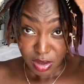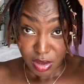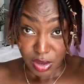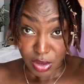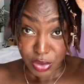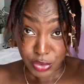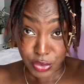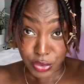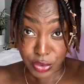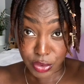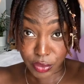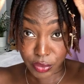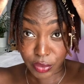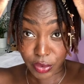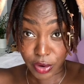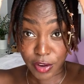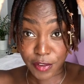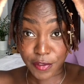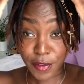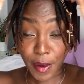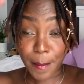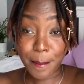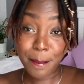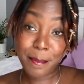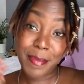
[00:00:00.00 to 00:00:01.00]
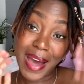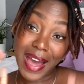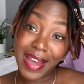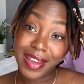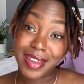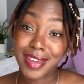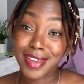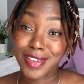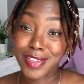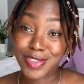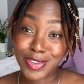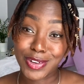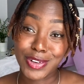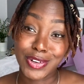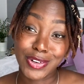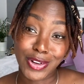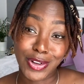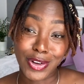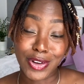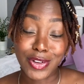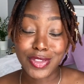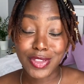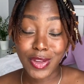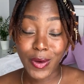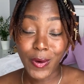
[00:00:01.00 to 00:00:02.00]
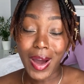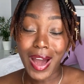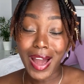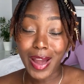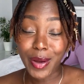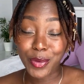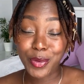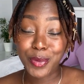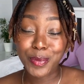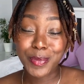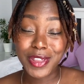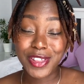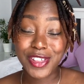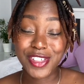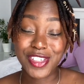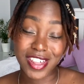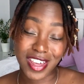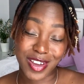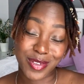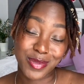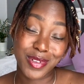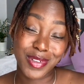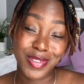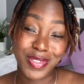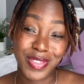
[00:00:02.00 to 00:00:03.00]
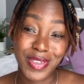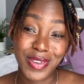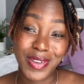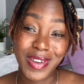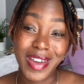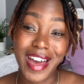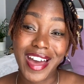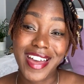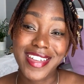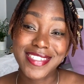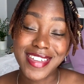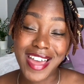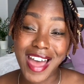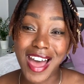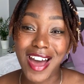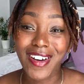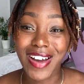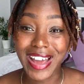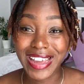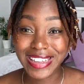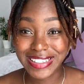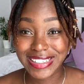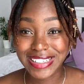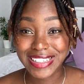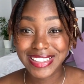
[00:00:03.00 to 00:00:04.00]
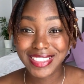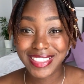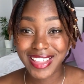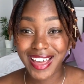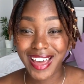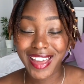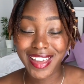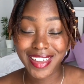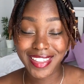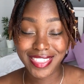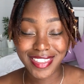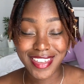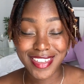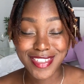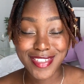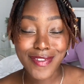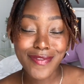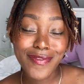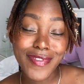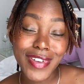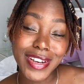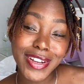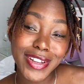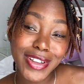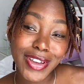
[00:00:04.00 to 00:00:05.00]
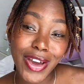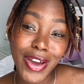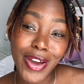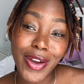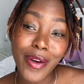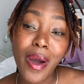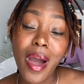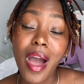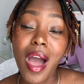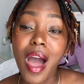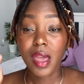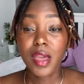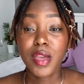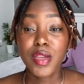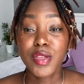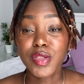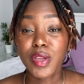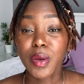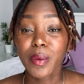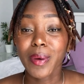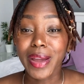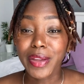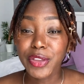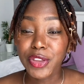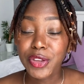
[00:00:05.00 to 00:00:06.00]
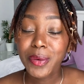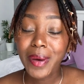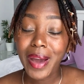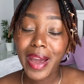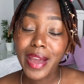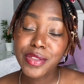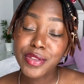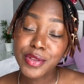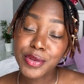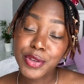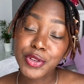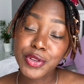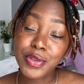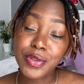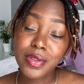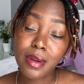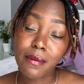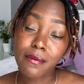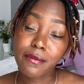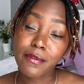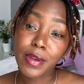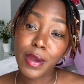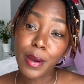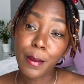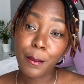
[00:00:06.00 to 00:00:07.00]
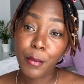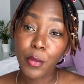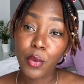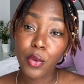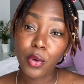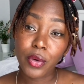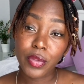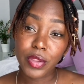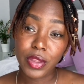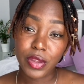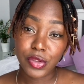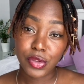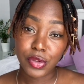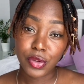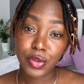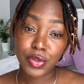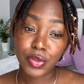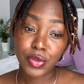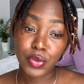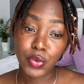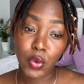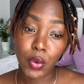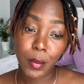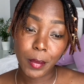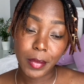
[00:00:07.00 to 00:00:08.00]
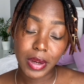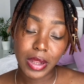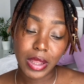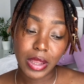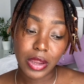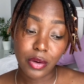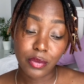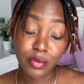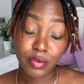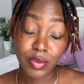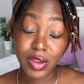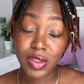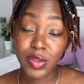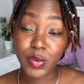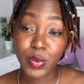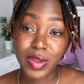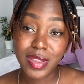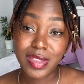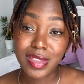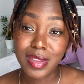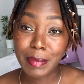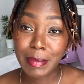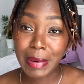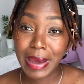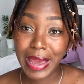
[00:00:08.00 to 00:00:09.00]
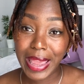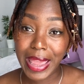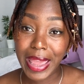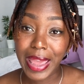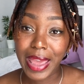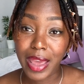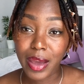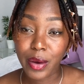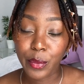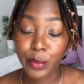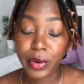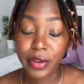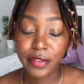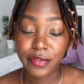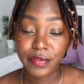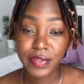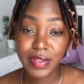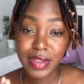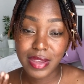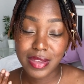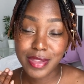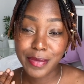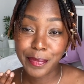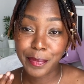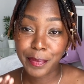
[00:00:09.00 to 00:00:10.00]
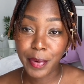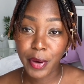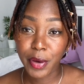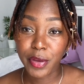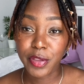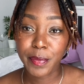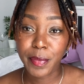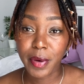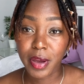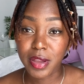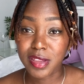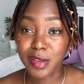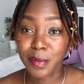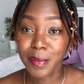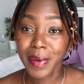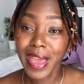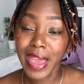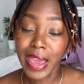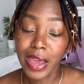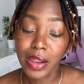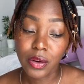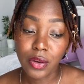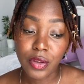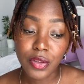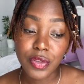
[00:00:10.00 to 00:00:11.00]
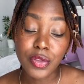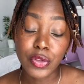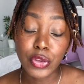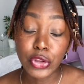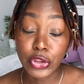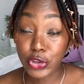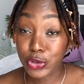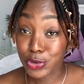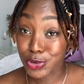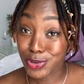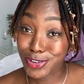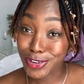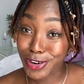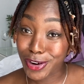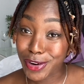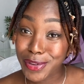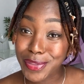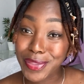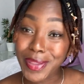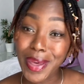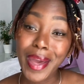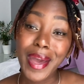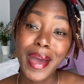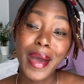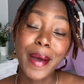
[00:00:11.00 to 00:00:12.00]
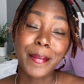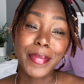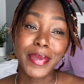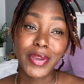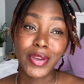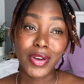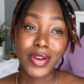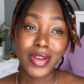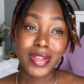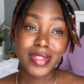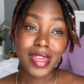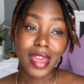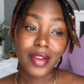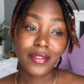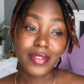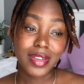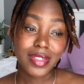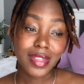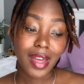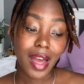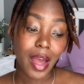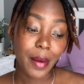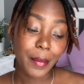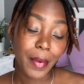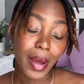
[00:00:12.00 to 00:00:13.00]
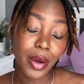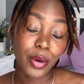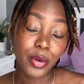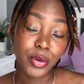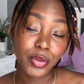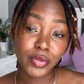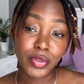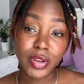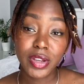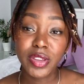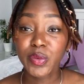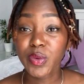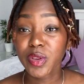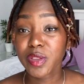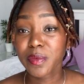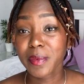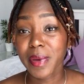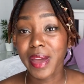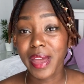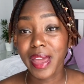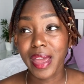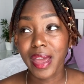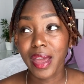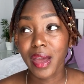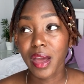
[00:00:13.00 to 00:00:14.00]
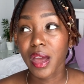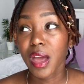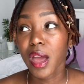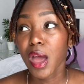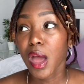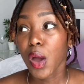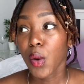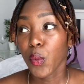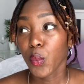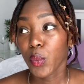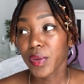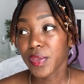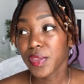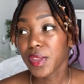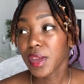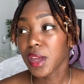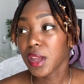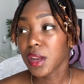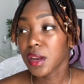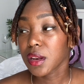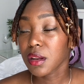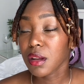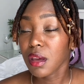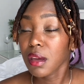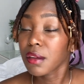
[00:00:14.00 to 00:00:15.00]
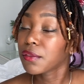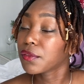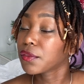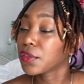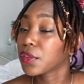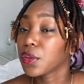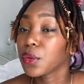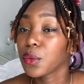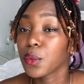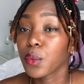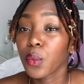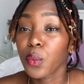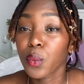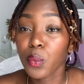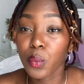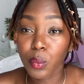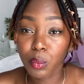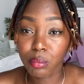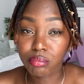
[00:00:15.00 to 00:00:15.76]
new growth back into the lock. So I will be sharing with you guys how I did that in this video. So I knew I had to do something more than just normally retwisting my hair with this postpartum hair loss new growth, because every time I would retwist my hair, within a few